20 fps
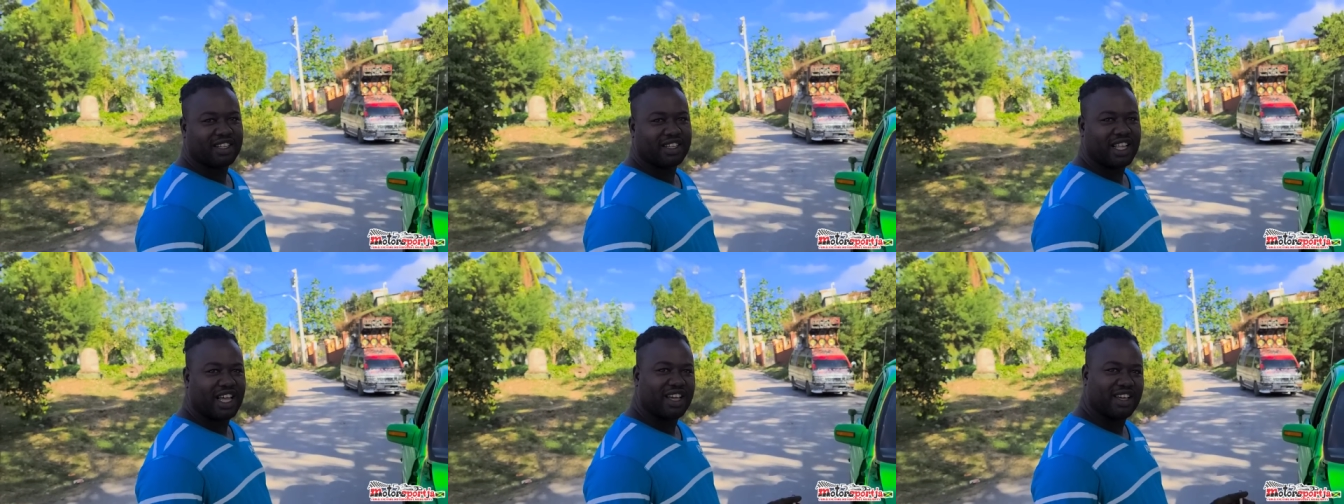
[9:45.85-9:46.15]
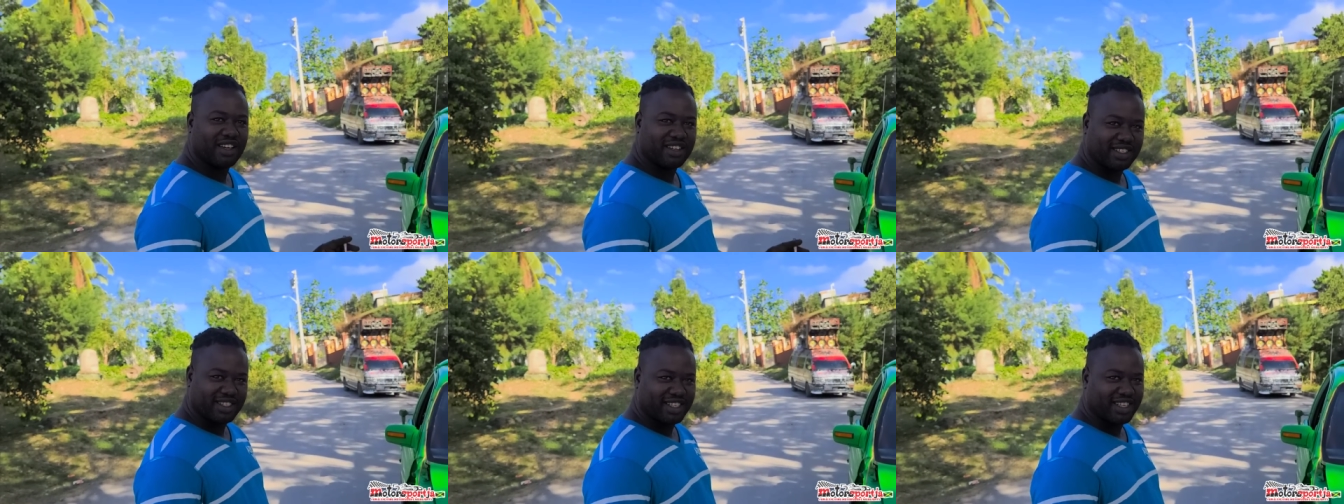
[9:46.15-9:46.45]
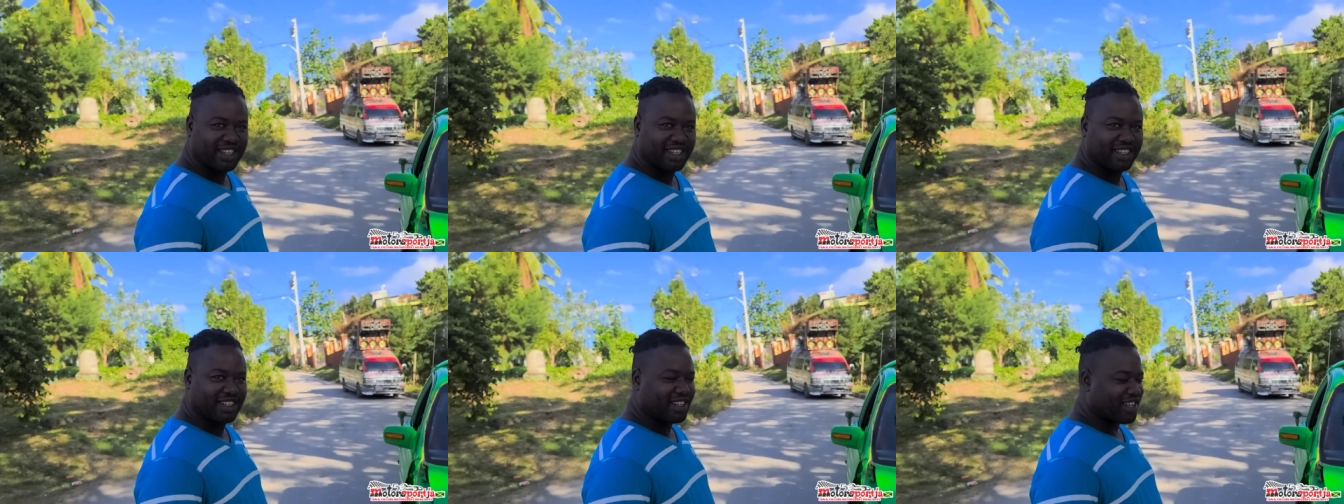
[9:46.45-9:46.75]
Then you
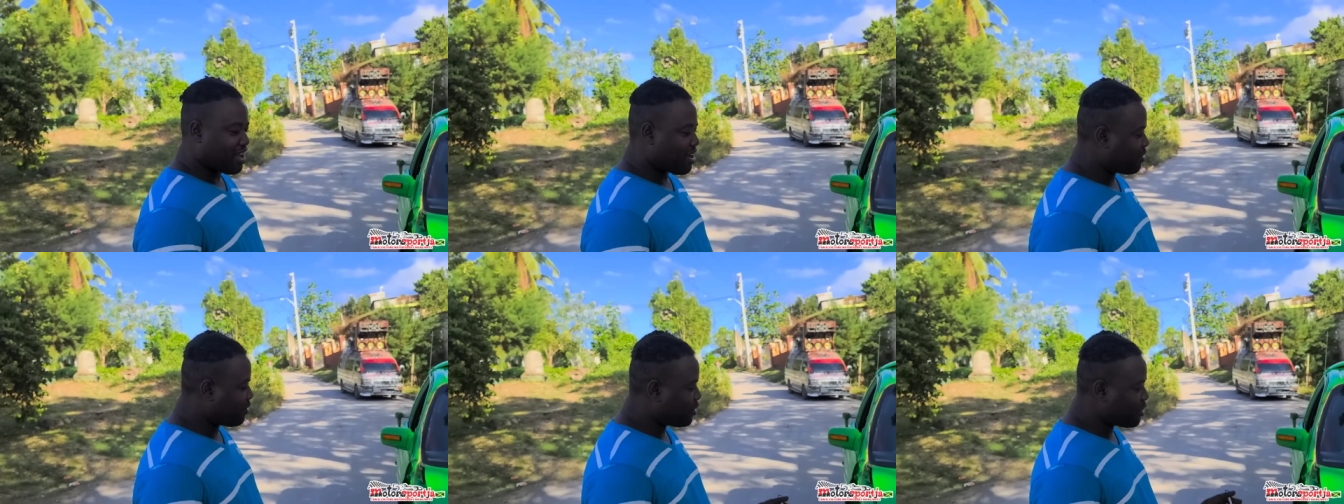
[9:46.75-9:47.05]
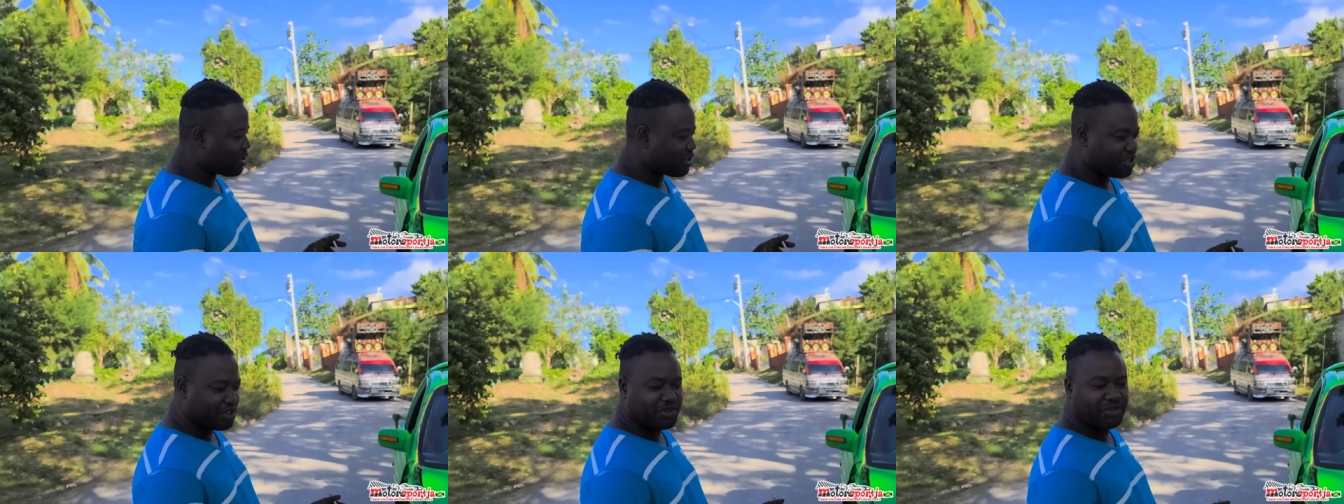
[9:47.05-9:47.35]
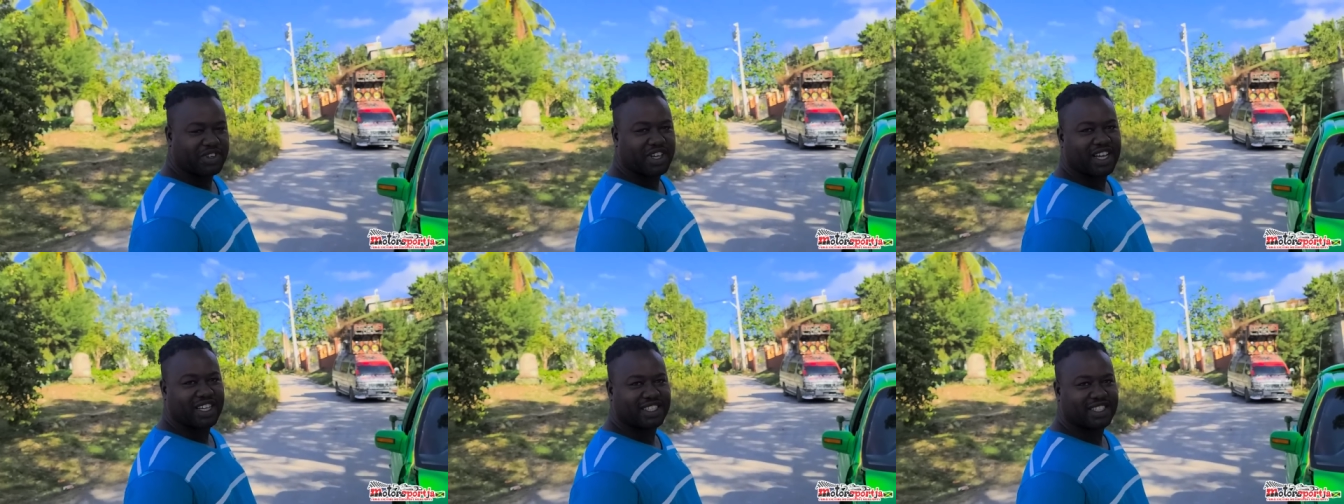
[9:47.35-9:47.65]
see it, and first you
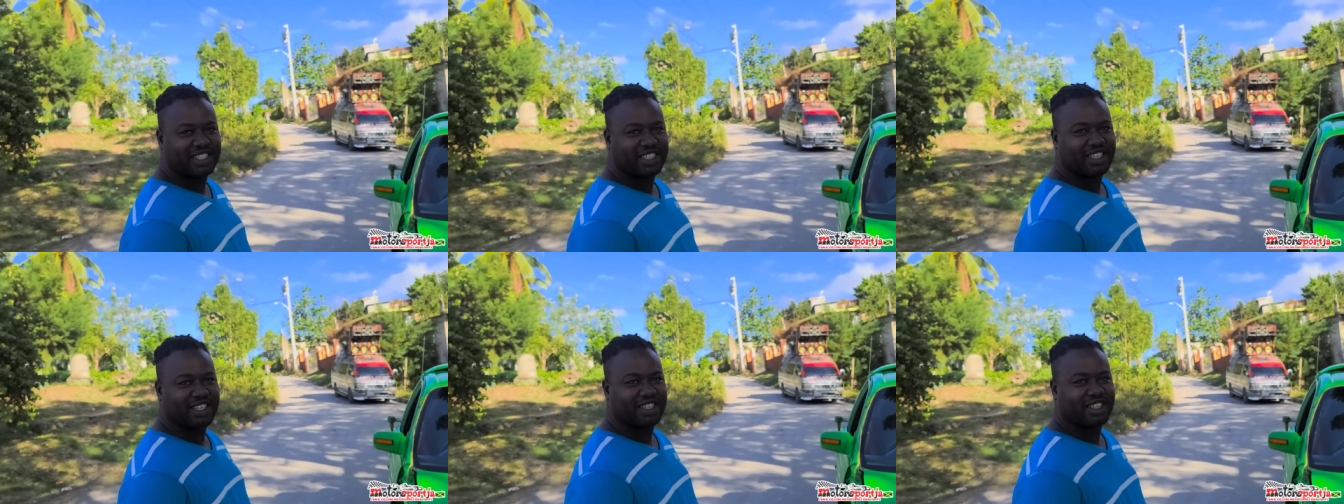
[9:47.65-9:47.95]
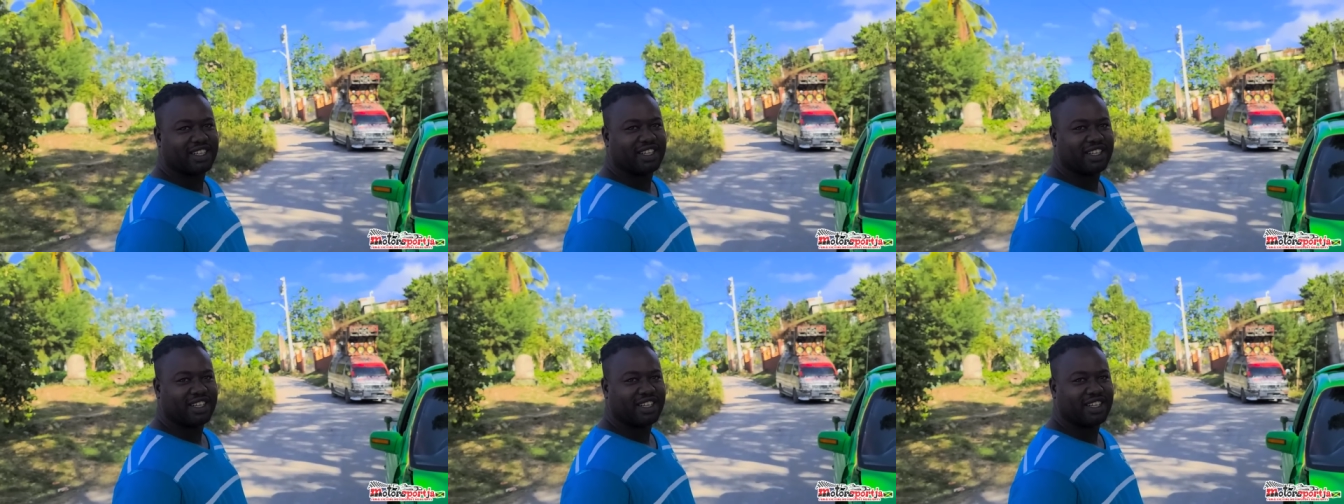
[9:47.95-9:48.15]
feel see it.